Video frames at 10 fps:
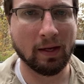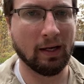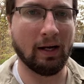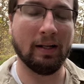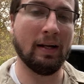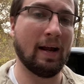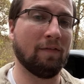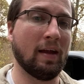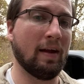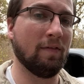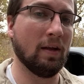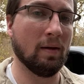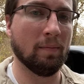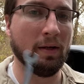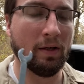and I didn't have to have
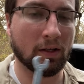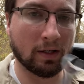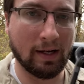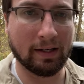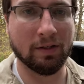them connect